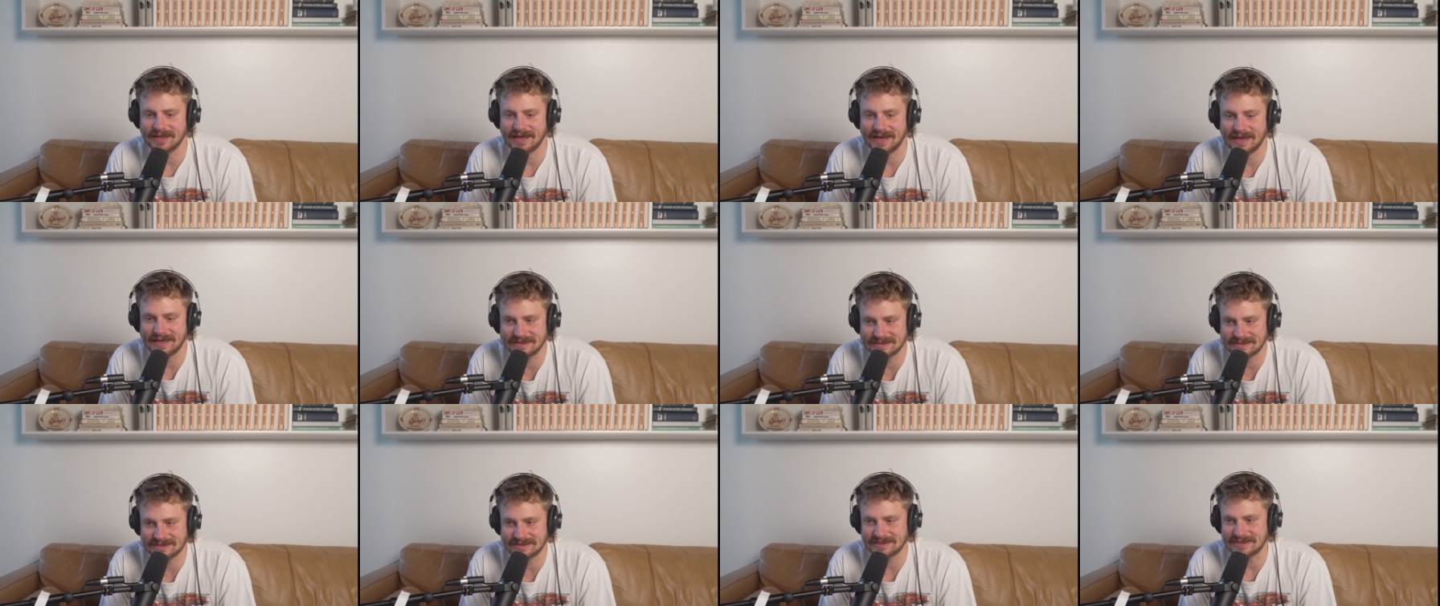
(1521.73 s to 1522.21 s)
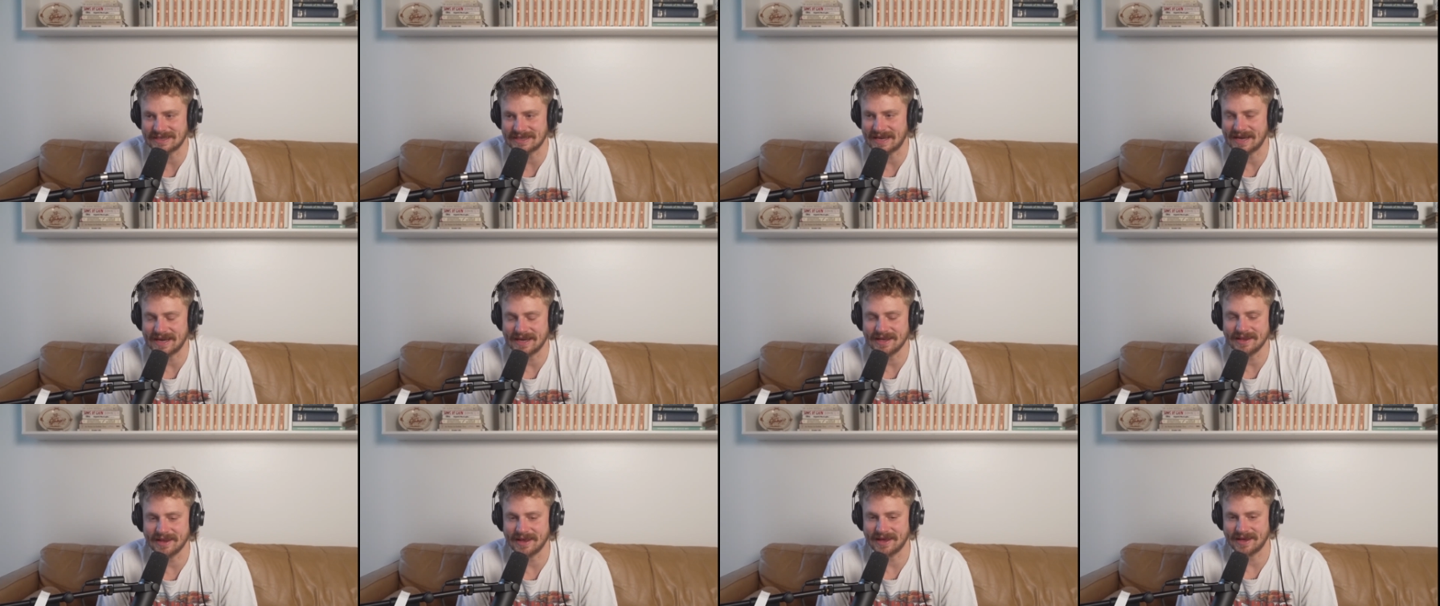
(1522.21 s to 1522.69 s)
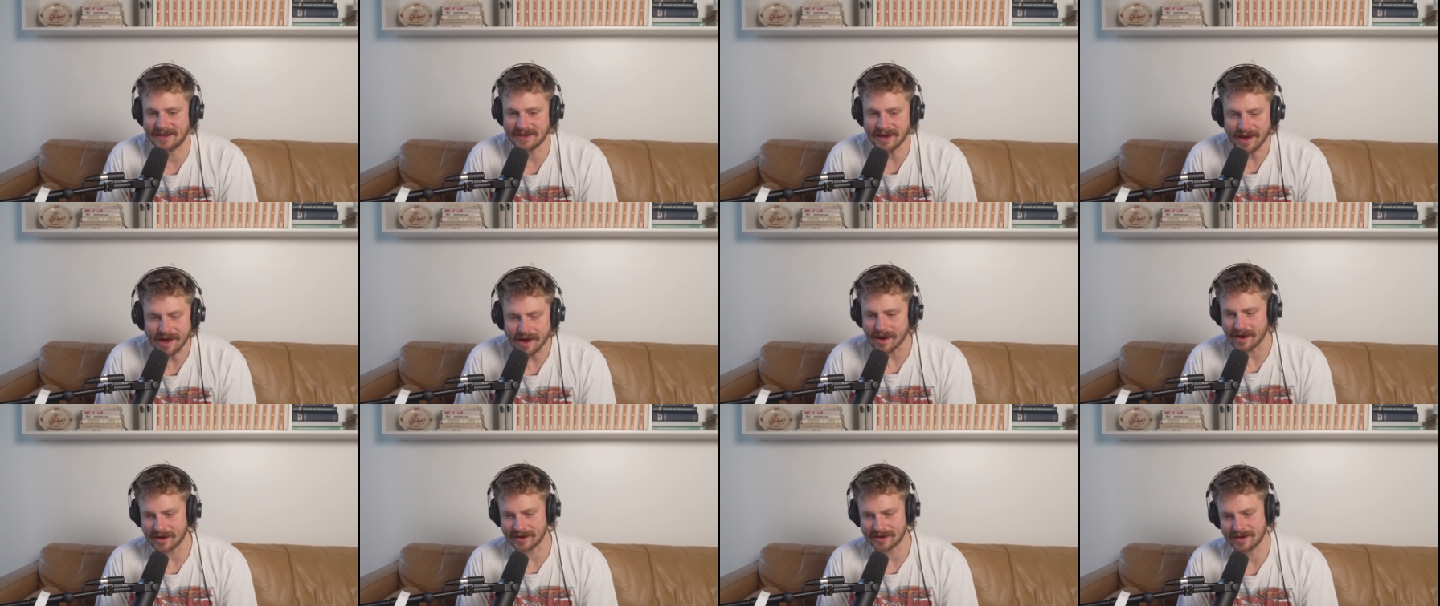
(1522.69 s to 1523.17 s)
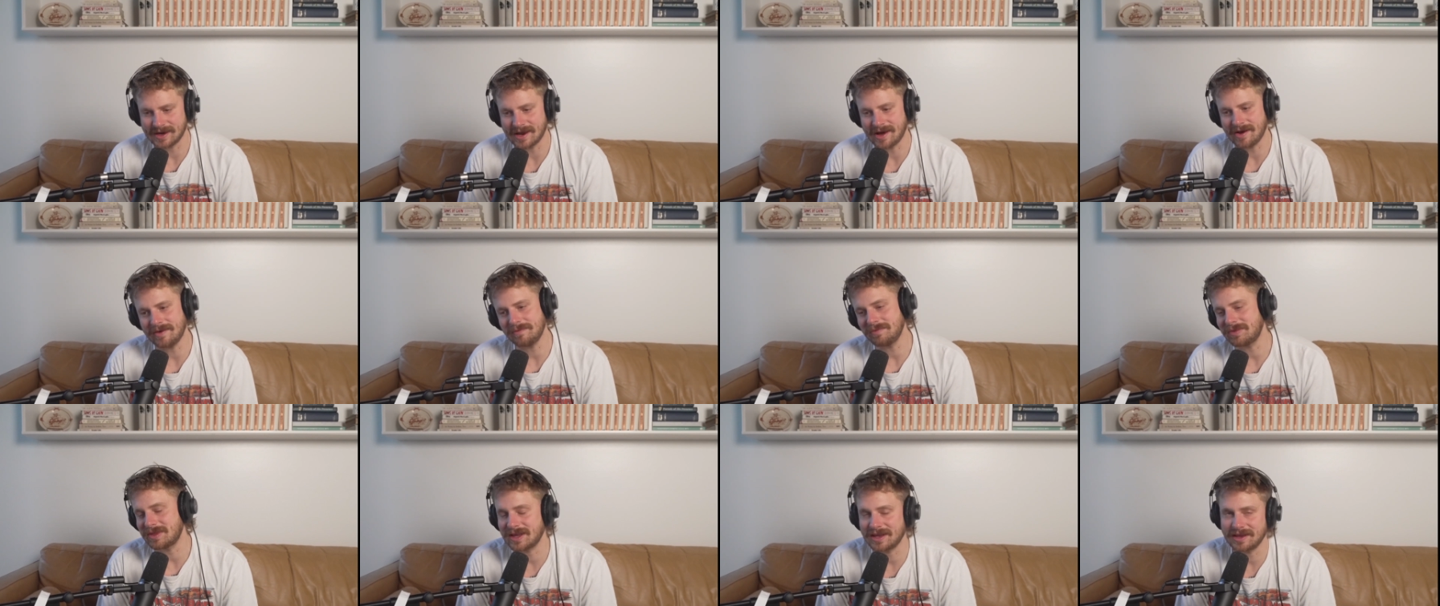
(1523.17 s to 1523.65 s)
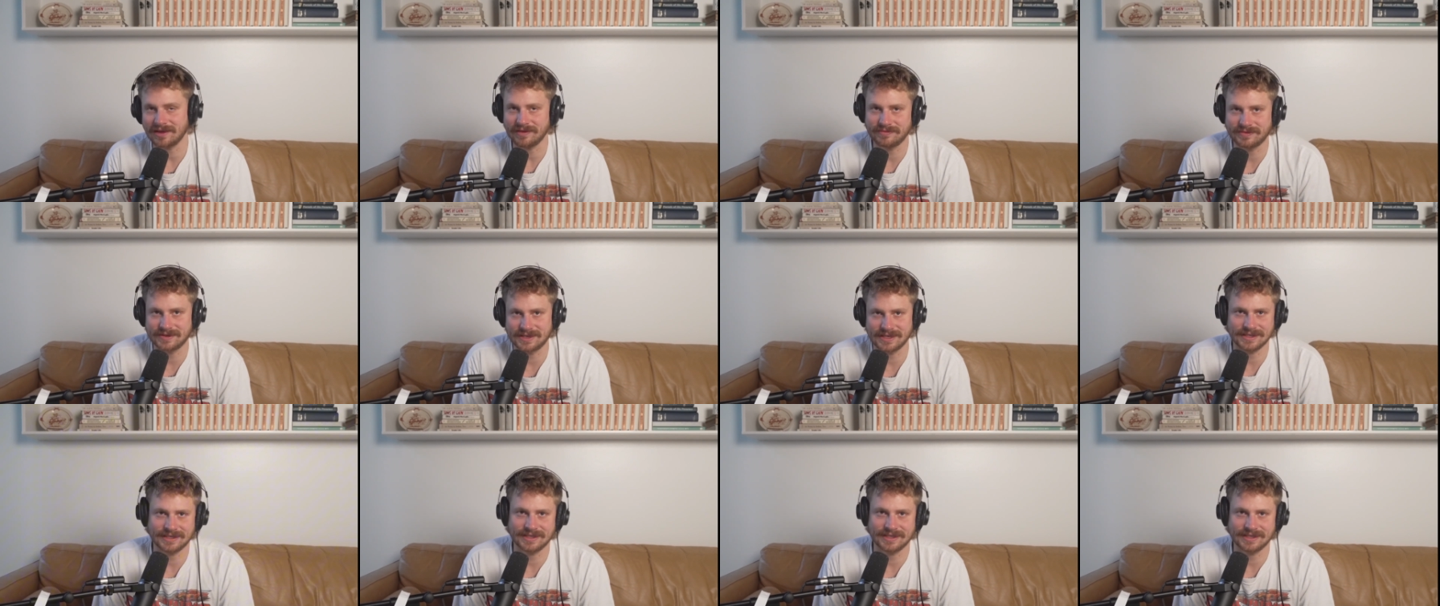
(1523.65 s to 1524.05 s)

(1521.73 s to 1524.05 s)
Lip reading: and say like, yeah, I'm thinking of,